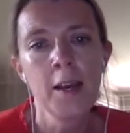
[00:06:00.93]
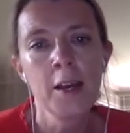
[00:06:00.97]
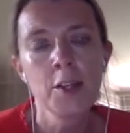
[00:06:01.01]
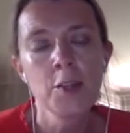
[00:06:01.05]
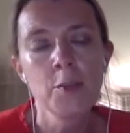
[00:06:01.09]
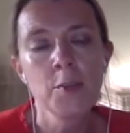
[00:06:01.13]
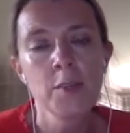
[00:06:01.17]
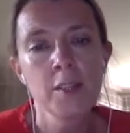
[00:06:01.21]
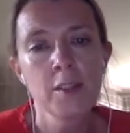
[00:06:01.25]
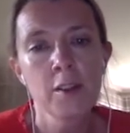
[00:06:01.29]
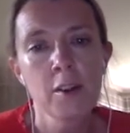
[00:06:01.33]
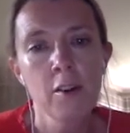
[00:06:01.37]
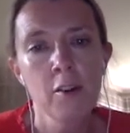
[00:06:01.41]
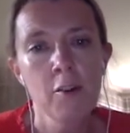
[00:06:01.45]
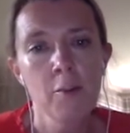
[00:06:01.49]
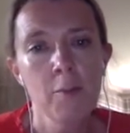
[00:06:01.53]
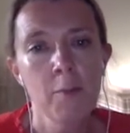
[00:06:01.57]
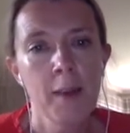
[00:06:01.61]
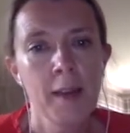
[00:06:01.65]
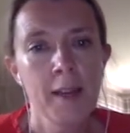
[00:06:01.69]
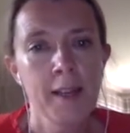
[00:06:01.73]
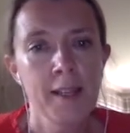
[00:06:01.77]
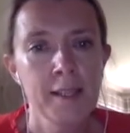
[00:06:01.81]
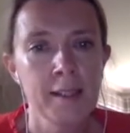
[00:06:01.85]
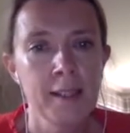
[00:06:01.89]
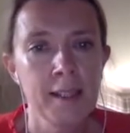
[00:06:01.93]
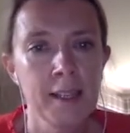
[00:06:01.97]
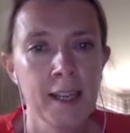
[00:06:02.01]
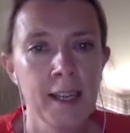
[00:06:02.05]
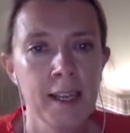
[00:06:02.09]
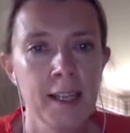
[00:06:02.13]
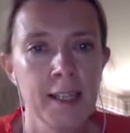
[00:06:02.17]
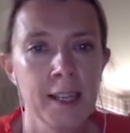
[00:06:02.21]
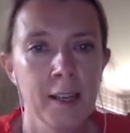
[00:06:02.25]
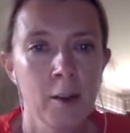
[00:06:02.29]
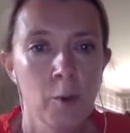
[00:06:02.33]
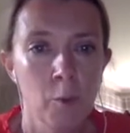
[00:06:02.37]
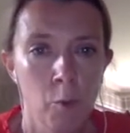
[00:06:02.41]
So we start off by
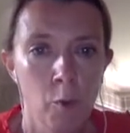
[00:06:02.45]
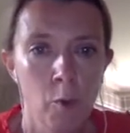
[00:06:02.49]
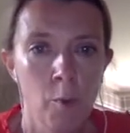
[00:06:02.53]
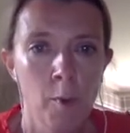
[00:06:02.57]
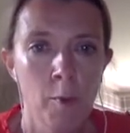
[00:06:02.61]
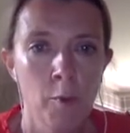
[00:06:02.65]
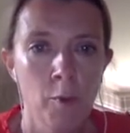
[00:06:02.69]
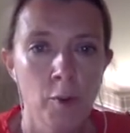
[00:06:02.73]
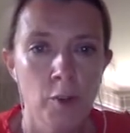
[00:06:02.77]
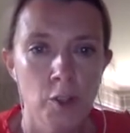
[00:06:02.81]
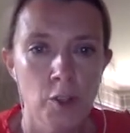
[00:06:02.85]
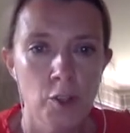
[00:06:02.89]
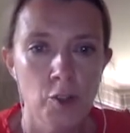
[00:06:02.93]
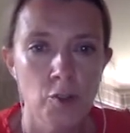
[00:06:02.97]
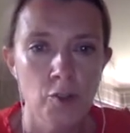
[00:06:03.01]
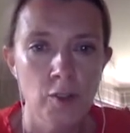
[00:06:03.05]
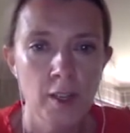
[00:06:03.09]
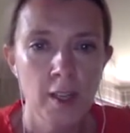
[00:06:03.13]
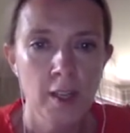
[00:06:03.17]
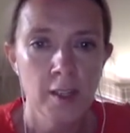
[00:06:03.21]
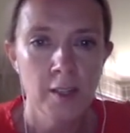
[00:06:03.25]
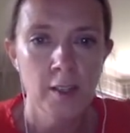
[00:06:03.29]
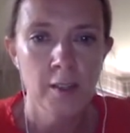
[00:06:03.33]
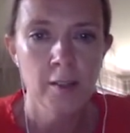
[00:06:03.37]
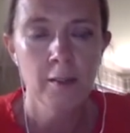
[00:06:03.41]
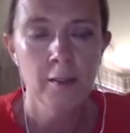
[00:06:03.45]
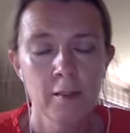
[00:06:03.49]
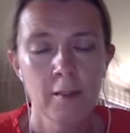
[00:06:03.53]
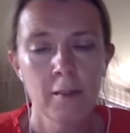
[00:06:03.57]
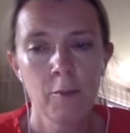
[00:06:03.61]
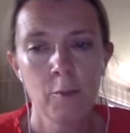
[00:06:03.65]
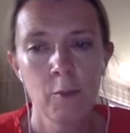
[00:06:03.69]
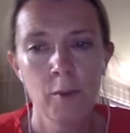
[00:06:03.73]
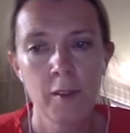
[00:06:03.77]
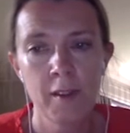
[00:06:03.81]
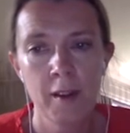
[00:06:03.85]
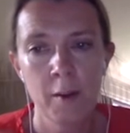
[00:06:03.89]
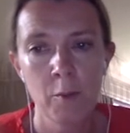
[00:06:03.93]
delineating what we want to treat.
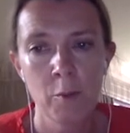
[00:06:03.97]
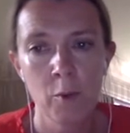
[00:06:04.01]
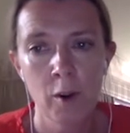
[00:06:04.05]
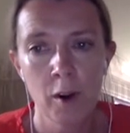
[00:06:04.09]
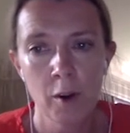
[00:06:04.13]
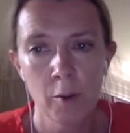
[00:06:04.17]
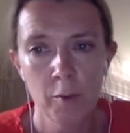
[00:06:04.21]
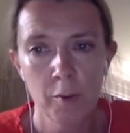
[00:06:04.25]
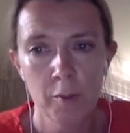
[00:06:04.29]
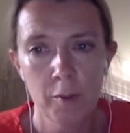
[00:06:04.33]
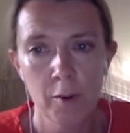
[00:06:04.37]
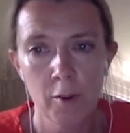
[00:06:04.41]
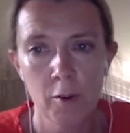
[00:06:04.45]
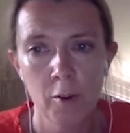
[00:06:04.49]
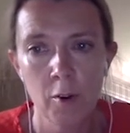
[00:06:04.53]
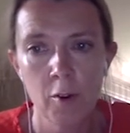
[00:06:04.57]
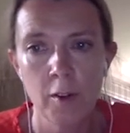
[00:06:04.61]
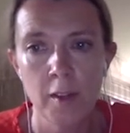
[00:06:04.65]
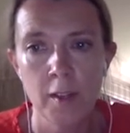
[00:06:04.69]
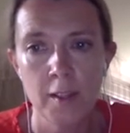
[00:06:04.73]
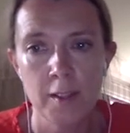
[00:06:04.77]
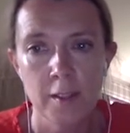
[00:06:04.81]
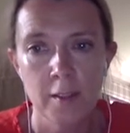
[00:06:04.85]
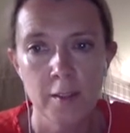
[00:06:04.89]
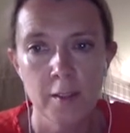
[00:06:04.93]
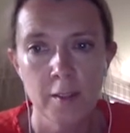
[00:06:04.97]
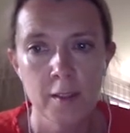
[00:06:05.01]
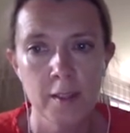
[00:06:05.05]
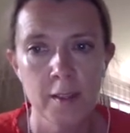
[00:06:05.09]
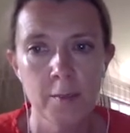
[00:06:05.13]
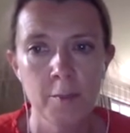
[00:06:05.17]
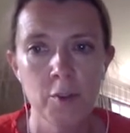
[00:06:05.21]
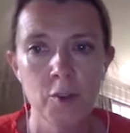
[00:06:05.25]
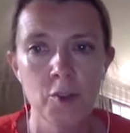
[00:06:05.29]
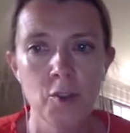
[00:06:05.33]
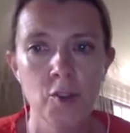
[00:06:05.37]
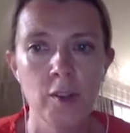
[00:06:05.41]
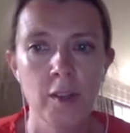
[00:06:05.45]
We then work with our colleagues in
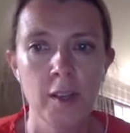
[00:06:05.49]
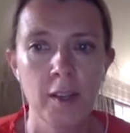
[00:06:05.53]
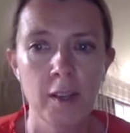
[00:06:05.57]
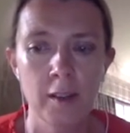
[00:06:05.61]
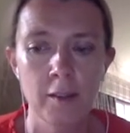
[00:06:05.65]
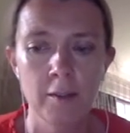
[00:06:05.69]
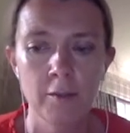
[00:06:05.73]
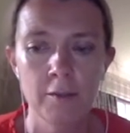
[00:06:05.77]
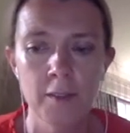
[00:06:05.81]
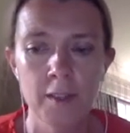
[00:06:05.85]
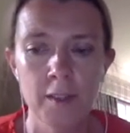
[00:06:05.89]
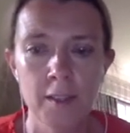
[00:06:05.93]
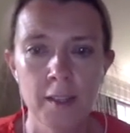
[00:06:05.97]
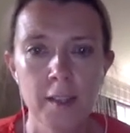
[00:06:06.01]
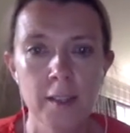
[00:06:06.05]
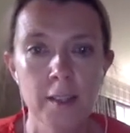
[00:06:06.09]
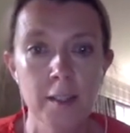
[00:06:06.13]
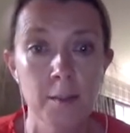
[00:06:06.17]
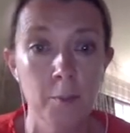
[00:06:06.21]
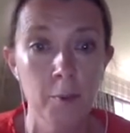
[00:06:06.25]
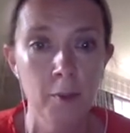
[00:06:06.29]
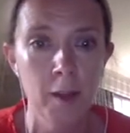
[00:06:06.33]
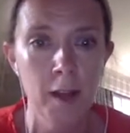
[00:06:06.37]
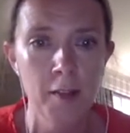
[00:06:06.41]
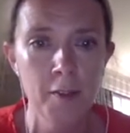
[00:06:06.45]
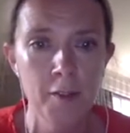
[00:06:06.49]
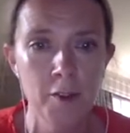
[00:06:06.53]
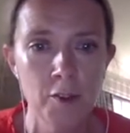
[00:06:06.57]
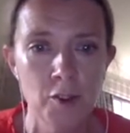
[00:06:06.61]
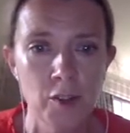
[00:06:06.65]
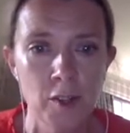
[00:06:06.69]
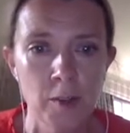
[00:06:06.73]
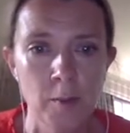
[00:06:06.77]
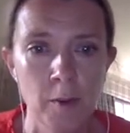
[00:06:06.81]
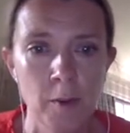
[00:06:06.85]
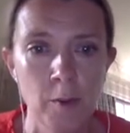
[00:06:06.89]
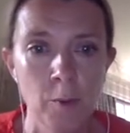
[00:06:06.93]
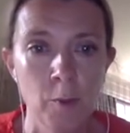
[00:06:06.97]
dosimetry and physics to plan the
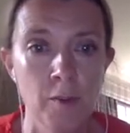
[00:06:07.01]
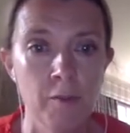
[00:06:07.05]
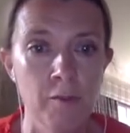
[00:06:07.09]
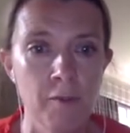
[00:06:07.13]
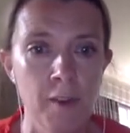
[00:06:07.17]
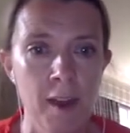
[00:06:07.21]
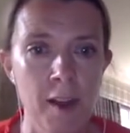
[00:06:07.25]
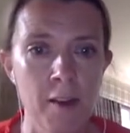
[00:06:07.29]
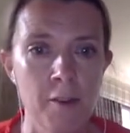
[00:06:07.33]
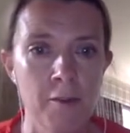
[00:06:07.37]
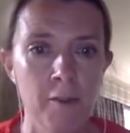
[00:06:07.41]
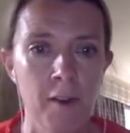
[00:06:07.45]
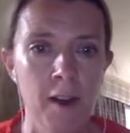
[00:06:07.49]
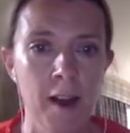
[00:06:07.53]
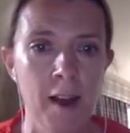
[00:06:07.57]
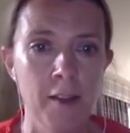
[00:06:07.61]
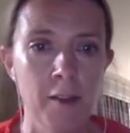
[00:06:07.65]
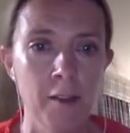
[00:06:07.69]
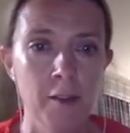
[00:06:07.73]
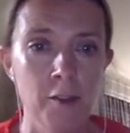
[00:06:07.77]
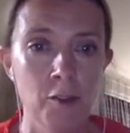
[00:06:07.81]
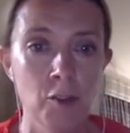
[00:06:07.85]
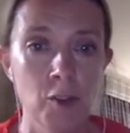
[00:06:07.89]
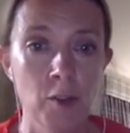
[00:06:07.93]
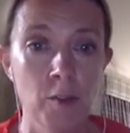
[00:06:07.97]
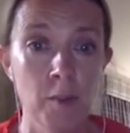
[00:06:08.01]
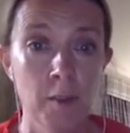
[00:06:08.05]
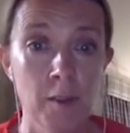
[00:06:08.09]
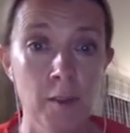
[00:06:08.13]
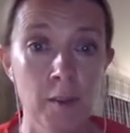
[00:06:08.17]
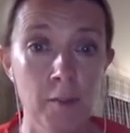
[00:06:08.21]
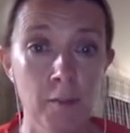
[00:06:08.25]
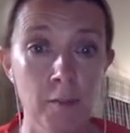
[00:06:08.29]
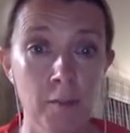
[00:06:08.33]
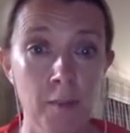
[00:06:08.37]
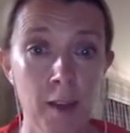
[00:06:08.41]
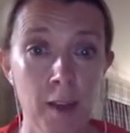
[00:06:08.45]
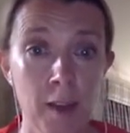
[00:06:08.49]
treatment. We verify that the treatment
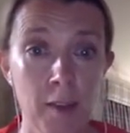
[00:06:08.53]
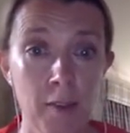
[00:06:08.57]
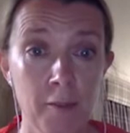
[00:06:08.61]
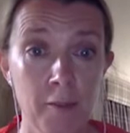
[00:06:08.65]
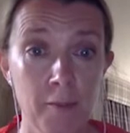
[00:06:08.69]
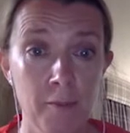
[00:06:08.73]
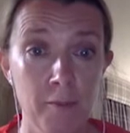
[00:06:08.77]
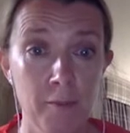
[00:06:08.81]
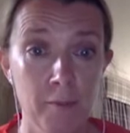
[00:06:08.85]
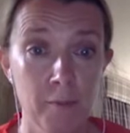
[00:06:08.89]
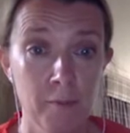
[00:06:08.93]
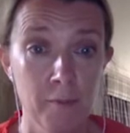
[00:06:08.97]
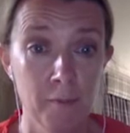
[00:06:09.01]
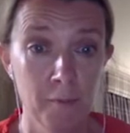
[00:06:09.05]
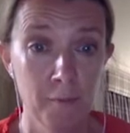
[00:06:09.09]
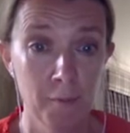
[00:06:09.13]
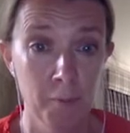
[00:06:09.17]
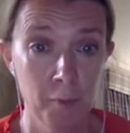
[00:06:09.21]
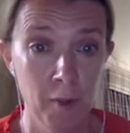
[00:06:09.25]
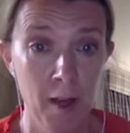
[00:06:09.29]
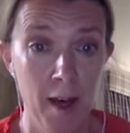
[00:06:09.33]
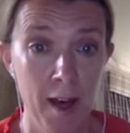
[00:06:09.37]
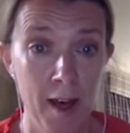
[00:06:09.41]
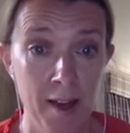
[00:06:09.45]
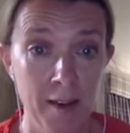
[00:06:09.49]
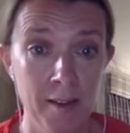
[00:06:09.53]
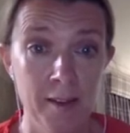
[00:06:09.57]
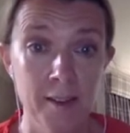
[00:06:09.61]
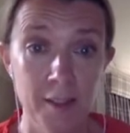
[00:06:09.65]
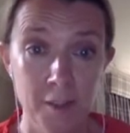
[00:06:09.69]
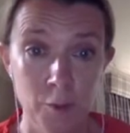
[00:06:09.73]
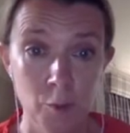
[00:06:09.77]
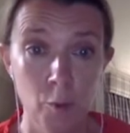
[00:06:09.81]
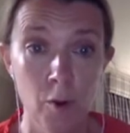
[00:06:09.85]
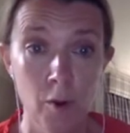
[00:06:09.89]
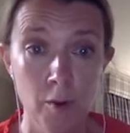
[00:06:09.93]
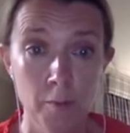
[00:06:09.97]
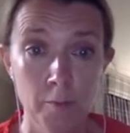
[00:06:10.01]
that I've planned
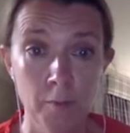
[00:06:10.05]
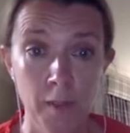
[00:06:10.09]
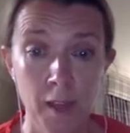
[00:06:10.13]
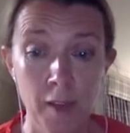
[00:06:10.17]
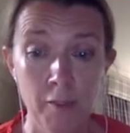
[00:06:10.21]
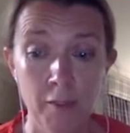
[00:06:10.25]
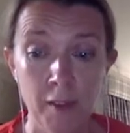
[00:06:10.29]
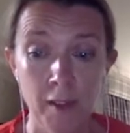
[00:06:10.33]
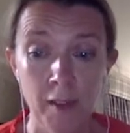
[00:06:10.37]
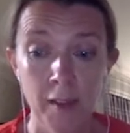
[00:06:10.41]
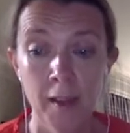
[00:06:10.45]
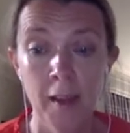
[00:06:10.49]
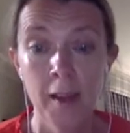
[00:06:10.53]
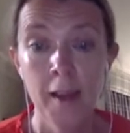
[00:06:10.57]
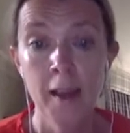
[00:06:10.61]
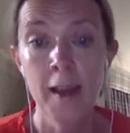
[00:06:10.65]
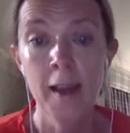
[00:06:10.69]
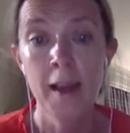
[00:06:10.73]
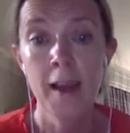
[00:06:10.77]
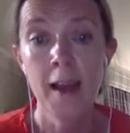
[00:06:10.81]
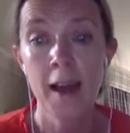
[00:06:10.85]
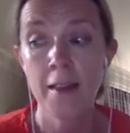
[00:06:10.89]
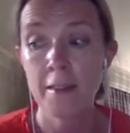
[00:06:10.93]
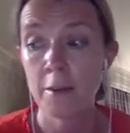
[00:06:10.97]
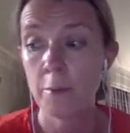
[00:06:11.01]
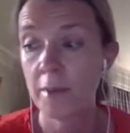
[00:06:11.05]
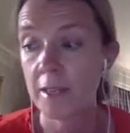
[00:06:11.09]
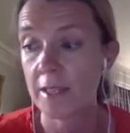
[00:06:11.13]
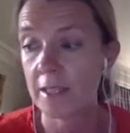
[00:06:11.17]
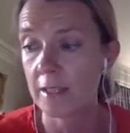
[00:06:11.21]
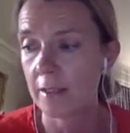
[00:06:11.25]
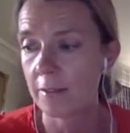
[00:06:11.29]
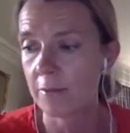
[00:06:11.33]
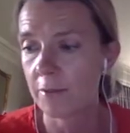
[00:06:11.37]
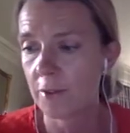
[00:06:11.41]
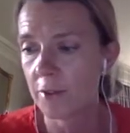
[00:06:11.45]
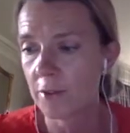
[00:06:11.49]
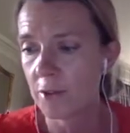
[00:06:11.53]
is what I'm giving and then we
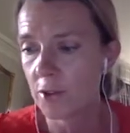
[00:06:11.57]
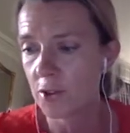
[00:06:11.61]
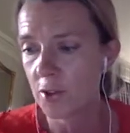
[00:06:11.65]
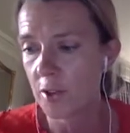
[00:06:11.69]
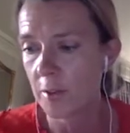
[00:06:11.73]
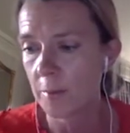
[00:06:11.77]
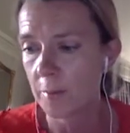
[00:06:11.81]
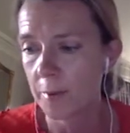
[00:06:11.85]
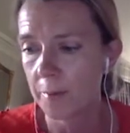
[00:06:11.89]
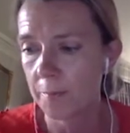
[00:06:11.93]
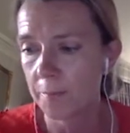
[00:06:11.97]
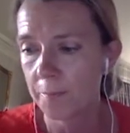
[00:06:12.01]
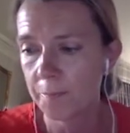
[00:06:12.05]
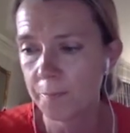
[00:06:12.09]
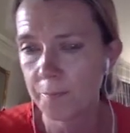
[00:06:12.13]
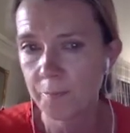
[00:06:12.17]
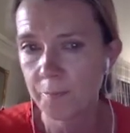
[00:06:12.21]
deliver the treatment.